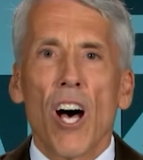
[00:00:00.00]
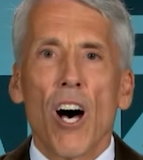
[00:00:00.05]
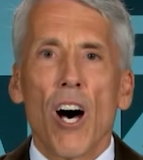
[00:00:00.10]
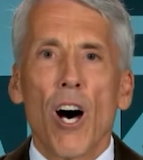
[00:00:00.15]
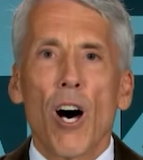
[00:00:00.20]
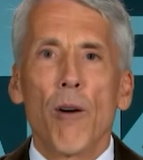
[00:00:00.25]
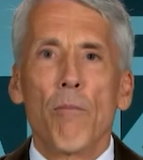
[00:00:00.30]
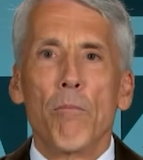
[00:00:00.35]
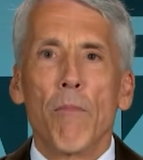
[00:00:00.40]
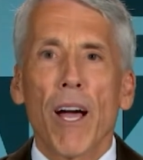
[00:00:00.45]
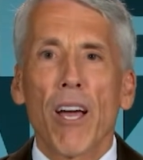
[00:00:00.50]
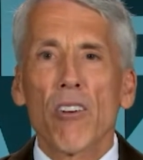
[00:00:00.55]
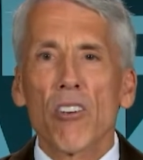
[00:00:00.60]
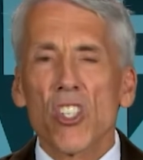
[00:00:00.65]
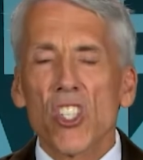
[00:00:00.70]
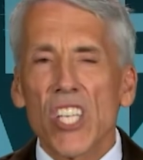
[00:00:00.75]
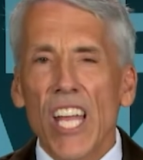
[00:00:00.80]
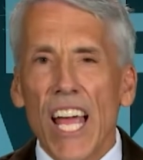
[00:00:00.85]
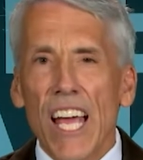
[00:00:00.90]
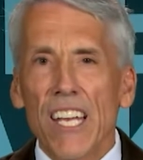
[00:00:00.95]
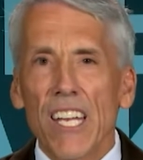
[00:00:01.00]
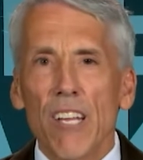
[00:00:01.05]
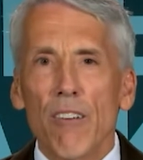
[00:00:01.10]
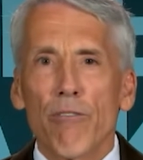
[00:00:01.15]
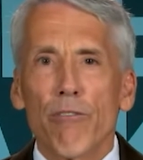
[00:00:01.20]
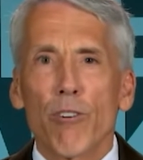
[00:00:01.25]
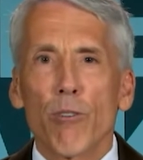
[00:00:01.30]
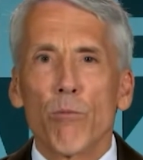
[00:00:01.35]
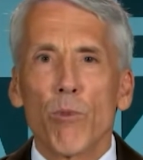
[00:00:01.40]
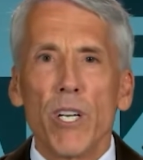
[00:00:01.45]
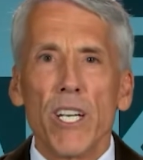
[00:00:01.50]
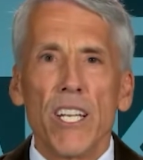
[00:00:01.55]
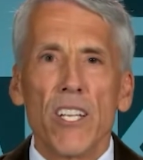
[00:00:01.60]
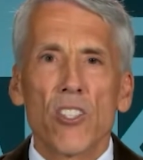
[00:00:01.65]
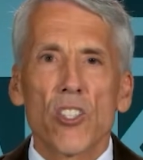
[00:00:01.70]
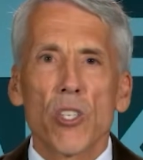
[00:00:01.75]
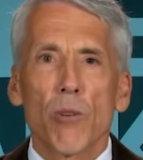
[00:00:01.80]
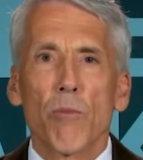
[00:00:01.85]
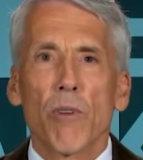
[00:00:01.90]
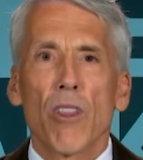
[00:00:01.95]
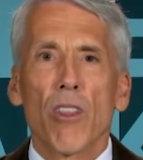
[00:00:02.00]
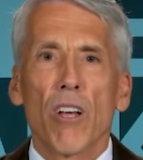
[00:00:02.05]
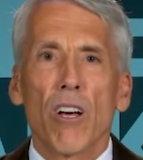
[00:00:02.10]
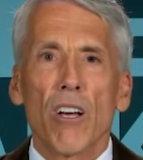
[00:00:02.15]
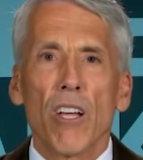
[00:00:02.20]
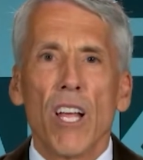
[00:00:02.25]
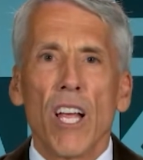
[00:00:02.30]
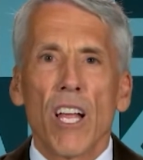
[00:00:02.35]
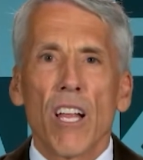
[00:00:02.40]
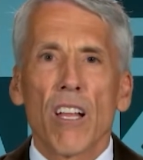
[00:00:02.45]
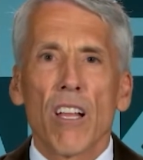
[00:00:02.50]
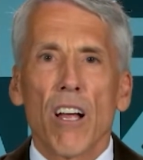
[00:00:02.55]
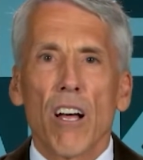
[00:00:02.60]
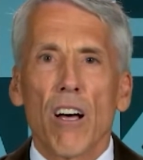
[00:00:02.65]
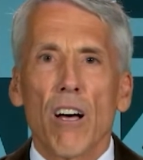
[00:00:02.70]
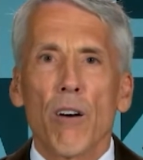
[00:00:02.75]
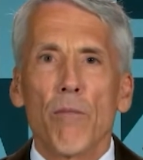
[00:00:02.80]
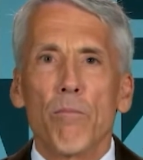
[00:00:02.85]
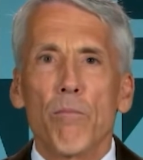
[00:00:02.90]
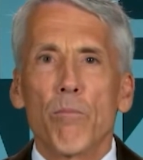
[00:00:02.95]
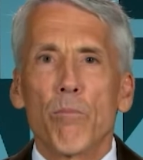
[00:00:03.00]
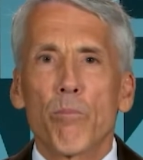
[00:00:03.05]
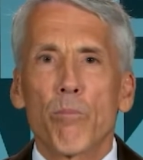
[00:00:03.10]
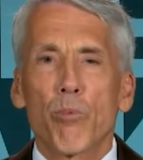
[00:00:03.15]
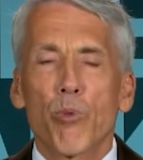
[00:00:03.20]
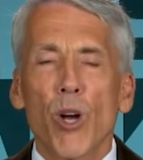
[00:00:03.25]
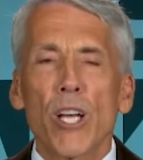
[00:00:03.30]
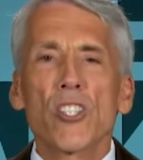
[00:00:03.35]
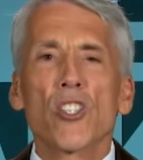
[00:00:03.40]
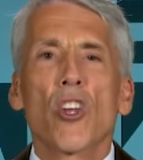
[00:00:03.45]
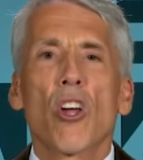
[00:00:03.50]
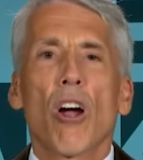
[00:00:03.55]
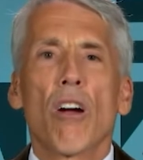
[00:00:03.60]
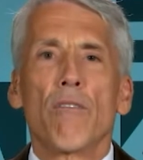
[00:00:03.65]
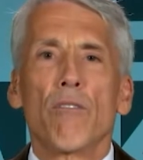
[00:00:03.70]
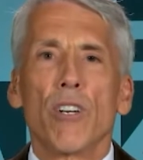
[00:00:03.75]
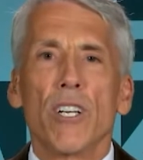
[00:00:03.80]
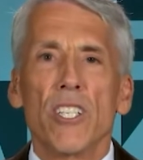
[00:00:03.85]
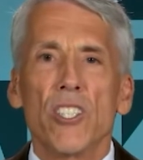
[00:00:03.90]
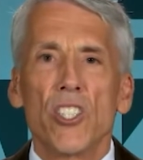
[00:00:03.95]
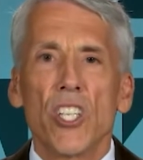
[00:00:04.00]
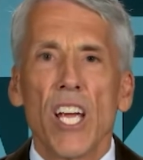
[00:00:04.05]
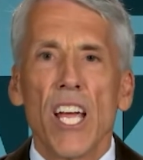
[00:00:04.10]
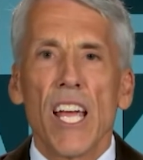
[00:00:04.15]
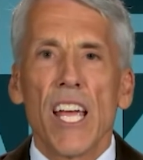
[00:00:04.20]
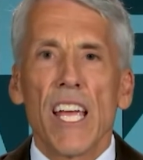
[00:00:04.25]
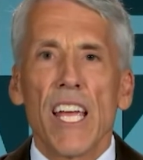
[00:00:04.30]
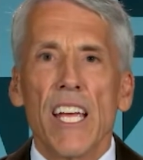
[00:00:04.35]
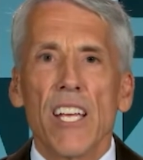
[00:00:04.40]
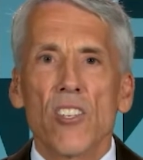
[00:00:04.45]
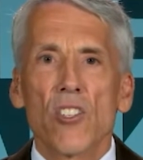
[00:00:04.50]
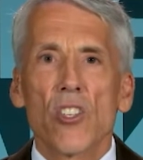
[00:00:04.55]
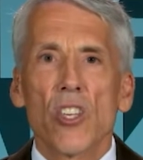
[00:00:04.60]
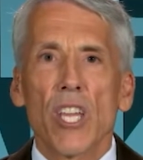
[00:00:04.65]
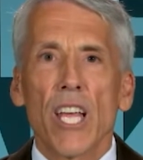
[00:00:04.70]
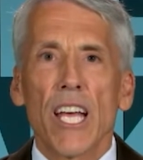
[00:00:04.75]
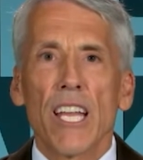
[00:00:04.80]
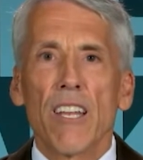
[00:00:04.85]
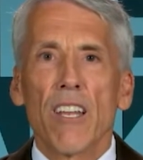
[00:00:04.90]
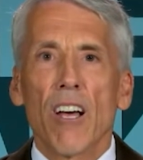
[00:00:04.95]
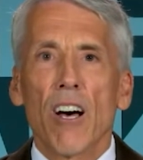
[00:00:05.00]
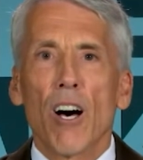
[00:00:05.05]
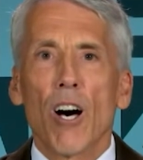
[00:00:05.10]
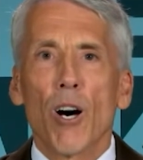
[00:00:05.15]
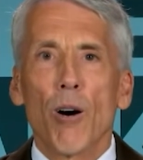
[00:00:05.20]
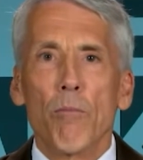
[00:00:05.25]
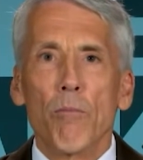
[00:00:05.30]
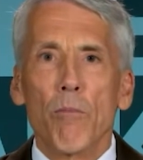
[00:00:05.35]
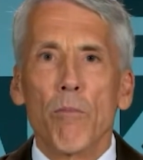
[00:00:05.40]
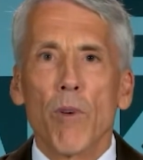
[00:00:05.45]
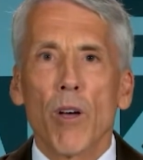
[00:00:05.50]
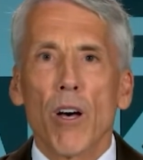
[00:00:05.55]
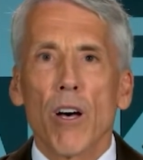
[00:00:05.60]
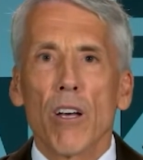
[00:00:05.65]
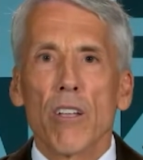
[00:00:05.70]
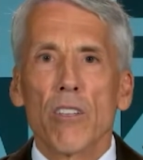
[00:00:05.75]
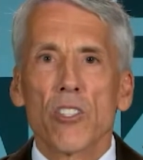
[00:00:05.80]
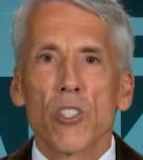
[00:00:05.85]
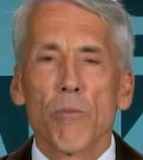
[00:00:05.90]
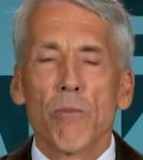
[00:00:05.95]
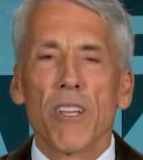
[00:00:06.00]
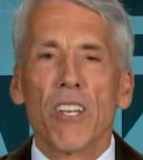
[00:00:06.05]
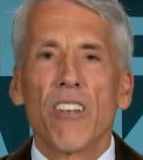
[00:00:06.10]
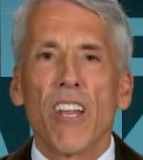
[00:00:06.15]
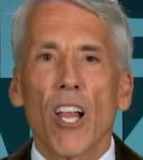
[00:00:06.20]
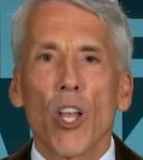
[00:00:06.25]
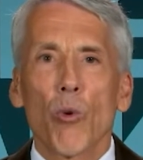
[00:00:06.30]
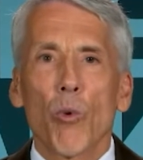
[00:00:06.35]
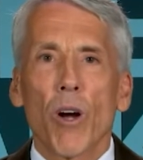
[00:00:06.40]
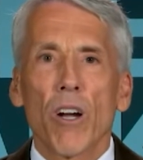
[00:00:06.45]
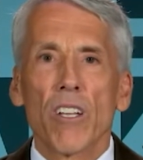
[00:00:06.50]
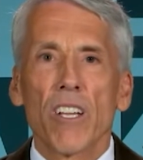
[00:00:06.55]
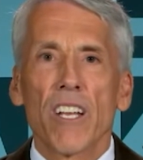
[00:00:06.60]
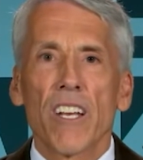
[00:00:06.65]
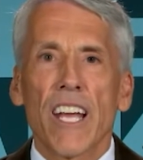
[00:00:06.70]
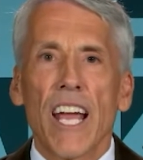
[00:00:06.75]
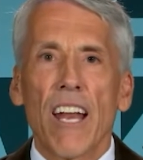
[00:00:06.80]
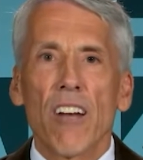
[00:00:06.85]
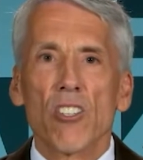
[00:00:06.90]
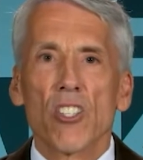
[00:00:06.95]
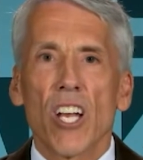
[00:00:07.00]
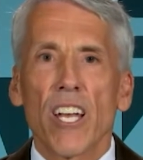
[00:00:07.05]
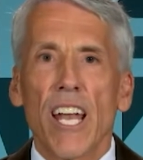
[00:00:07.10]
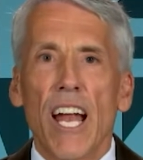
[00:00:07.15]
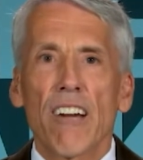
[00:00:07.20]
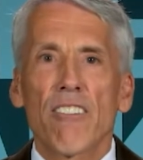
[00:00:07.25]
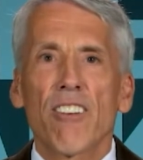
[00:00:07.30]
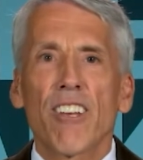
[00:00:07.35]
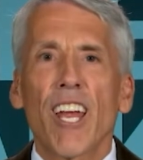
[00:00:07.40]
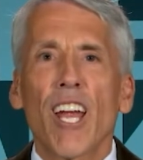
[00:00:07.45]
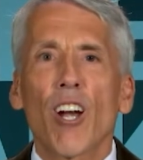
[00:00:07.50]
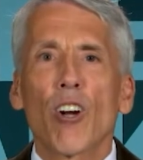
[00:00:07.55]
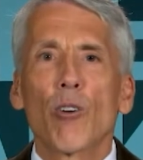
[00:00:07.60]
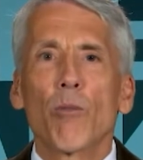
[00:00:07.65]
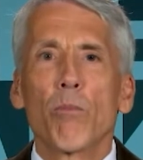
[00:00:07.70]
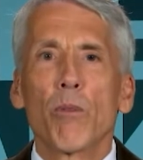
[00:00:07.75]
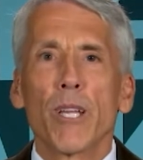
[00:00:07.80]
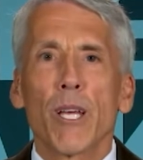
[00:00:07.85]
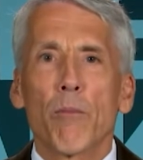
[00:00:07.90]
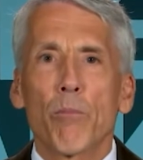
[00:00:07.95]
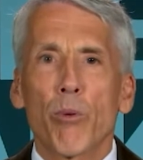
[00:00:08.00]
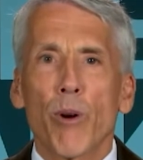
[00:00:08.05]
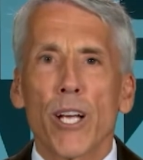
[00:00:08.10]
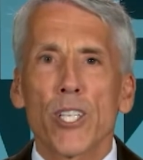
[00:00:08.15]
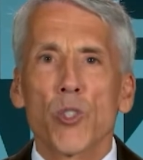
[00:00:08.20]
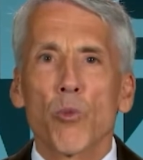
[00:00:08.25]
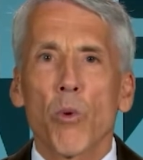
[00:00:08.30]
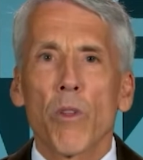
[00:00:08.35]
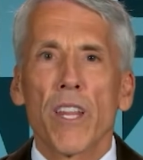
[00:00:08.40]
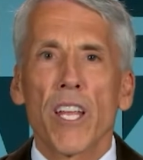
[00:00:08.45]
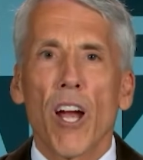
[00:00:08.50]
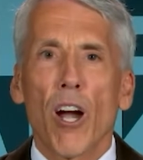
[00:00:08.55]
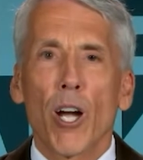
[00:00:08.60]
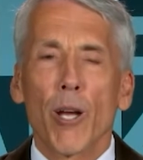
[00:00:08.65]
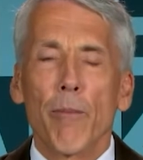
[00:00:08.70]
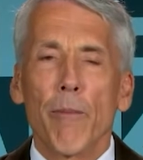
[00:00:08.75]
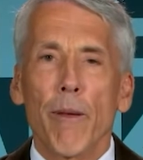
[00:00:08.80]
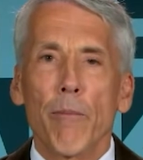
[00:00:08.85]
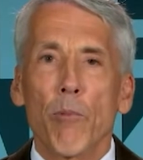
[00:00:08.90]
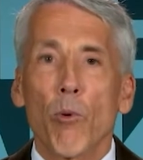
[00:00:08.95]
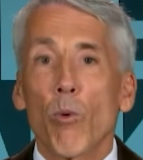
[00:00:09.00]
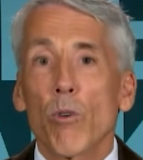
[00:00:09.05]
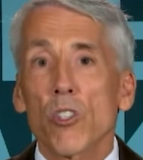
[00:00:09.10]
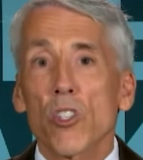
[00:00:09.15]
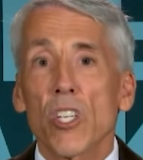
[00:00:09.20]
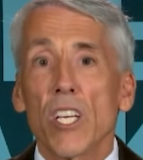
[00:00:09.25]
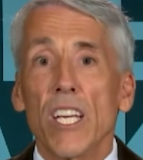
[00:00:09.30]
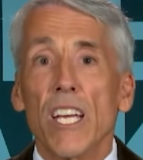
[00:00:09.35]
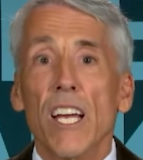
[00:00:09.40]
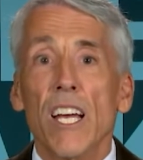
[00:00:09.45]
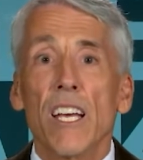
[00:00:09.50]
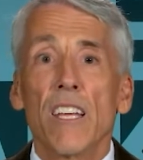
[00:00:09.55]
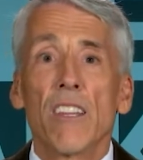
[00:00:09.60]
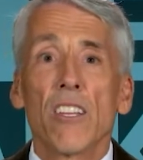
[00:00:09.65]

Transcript: Uh, my understanding from reading some of the uh, press coverage is that um, uh, some of the Delaware litigators are not terribly impressed with the argument, but we'll see.